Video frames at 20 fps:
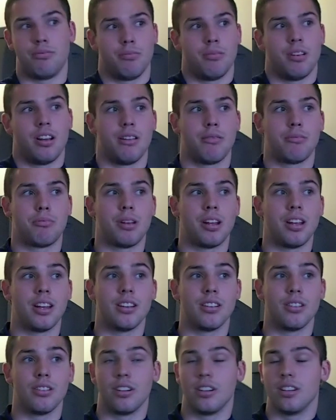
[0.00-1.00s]
I've
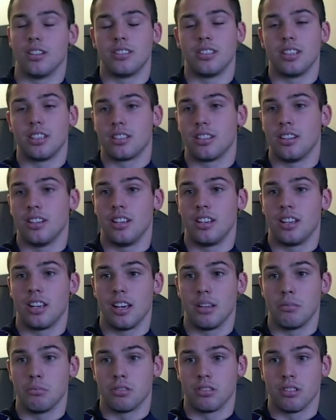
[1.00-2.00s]
played already 6 league
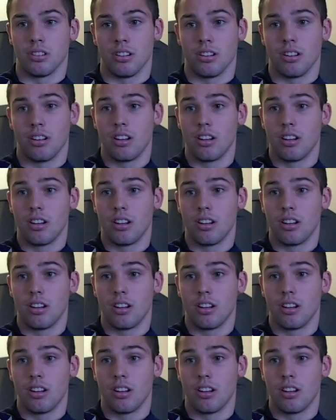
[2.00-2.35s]
games, so.